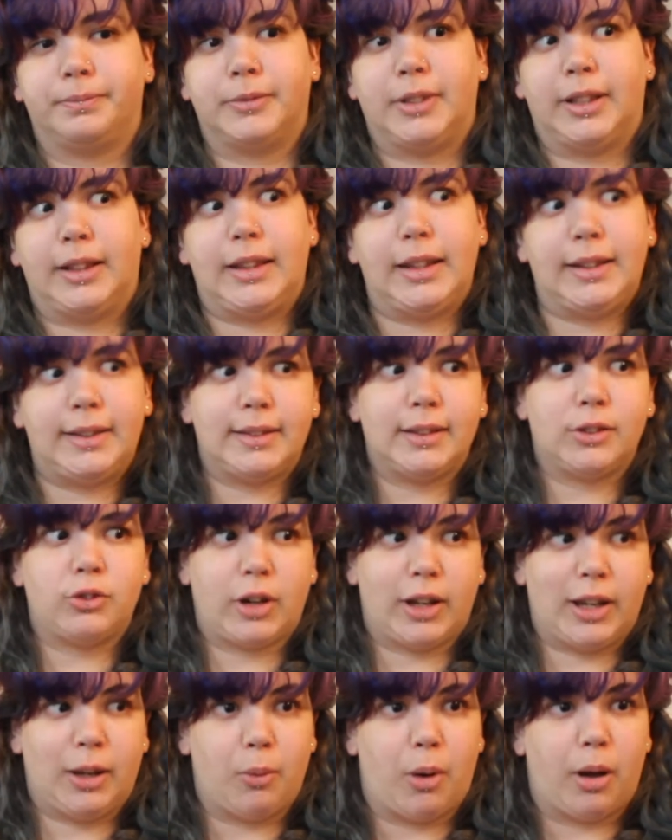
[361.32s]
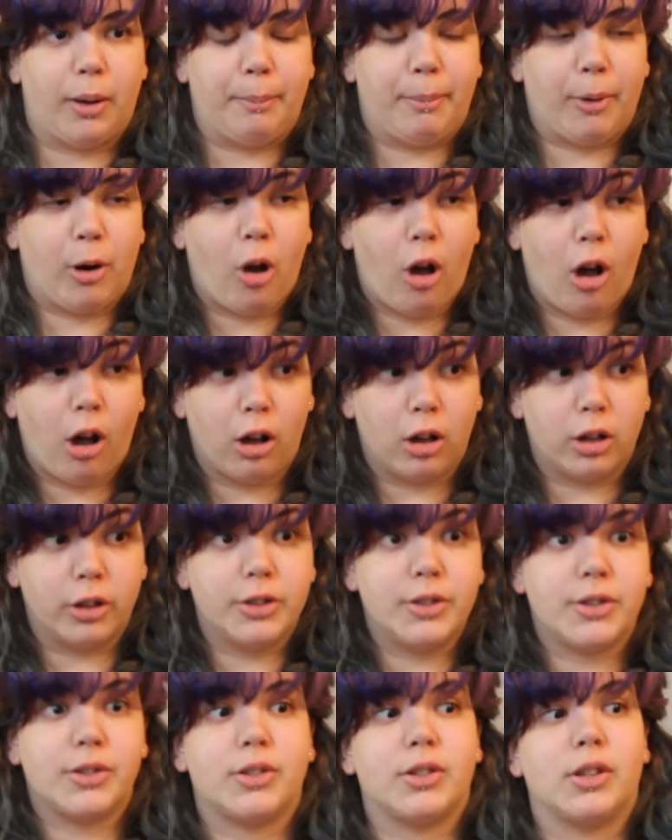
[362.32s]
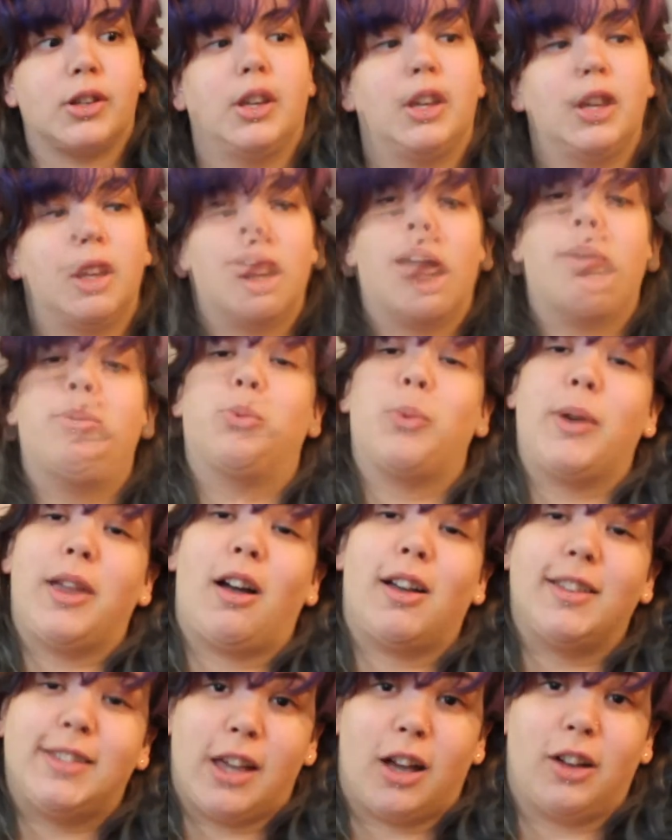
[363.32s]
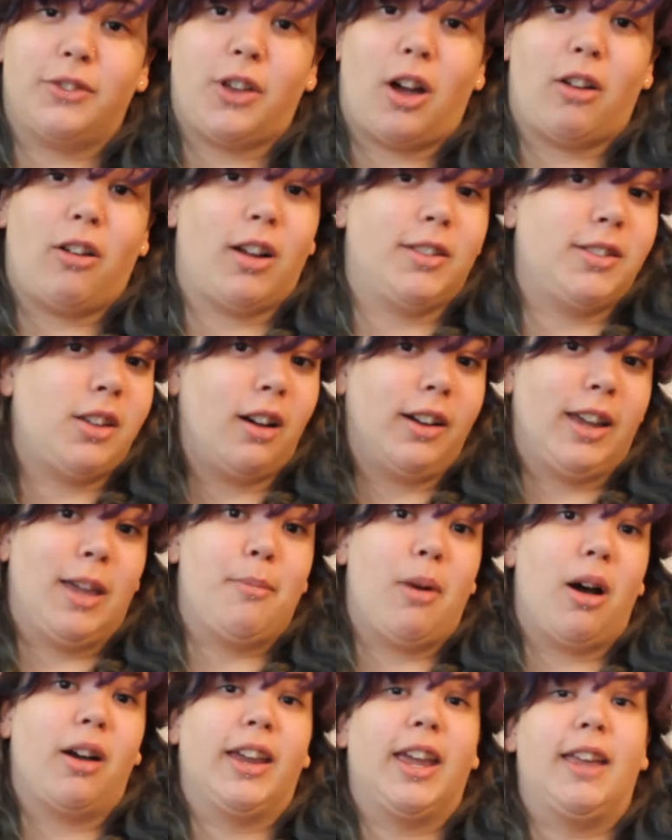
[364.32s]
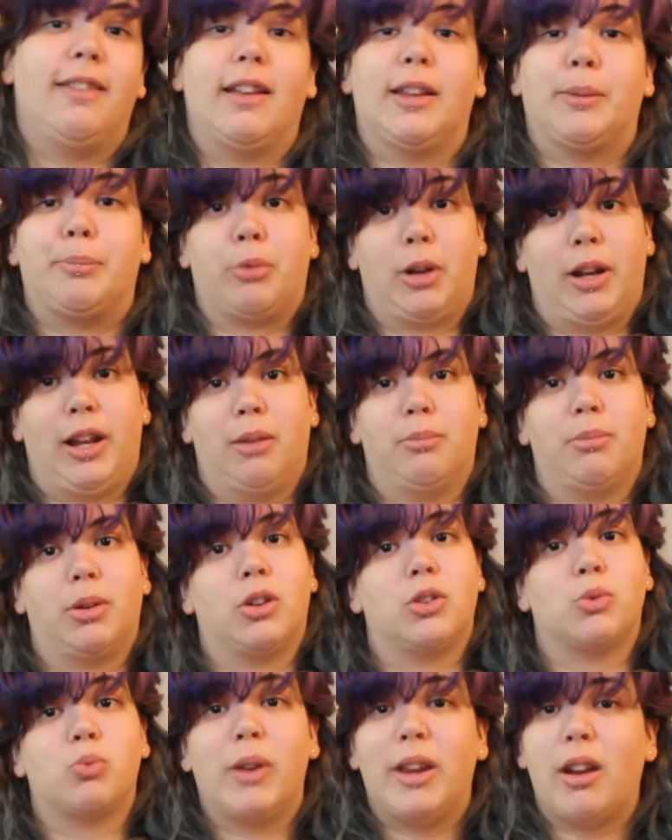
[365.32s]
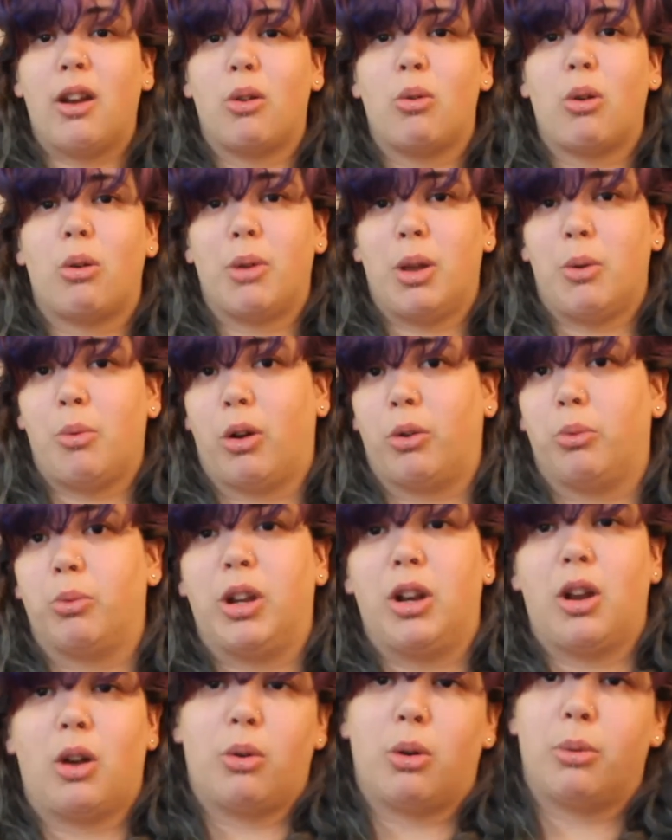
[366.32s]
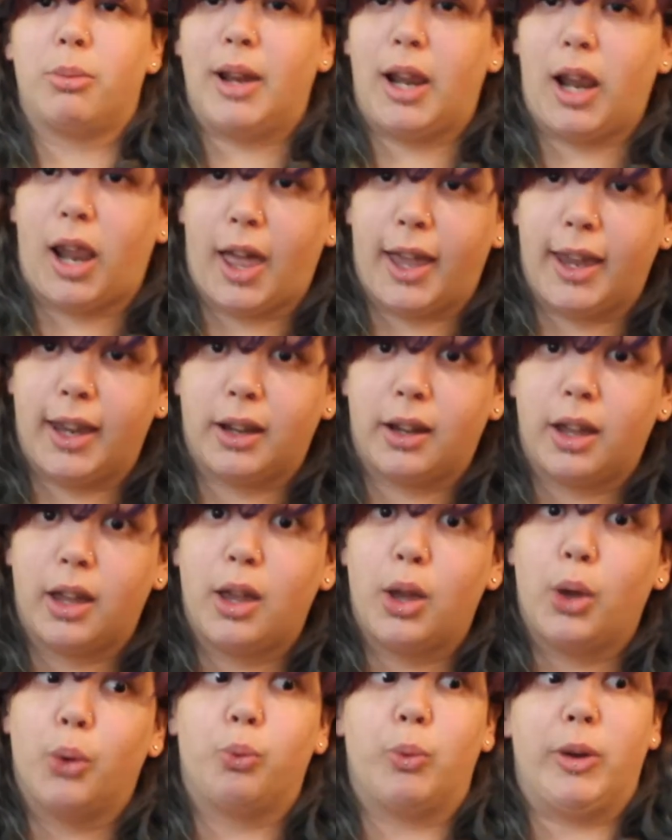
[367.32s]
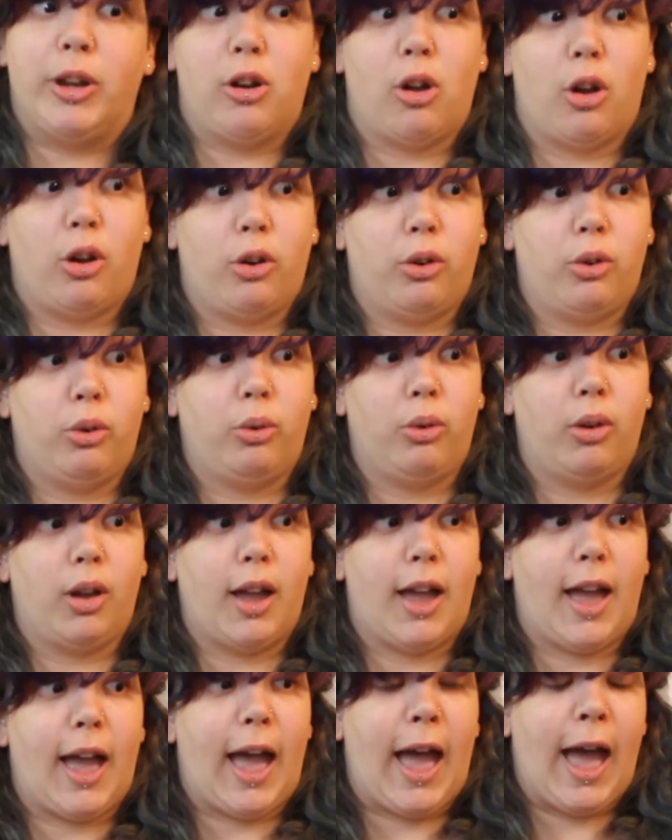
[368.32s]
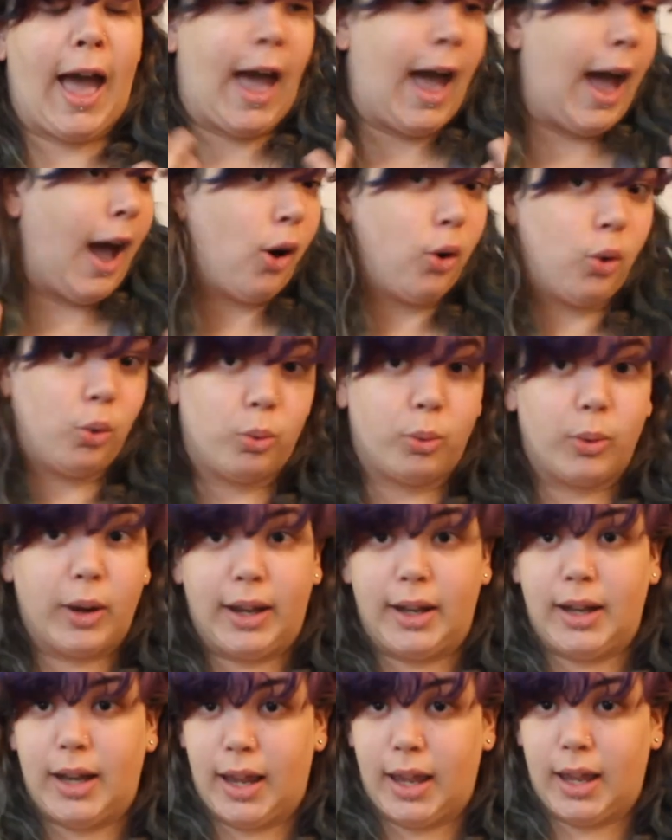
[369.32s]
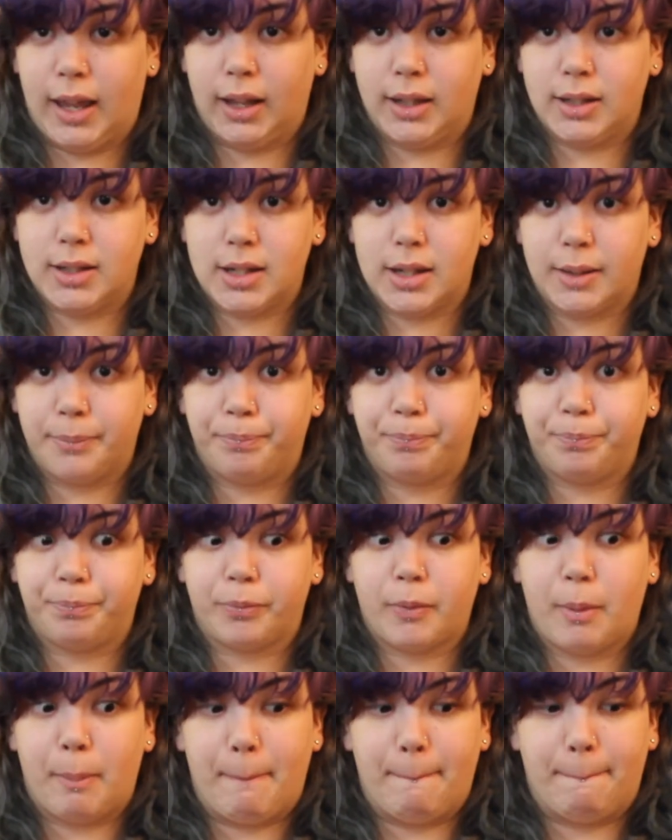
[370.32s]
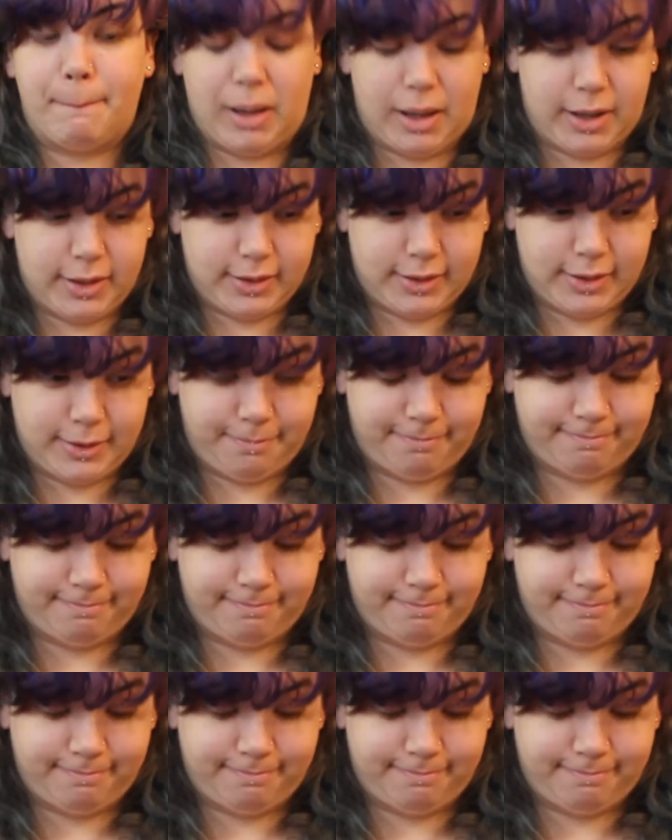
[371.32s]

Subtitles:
this is a tricky one because sometimes we ourselves are our target market, and that's brilliant because we know what we want, we know what we like, we know how we knit. But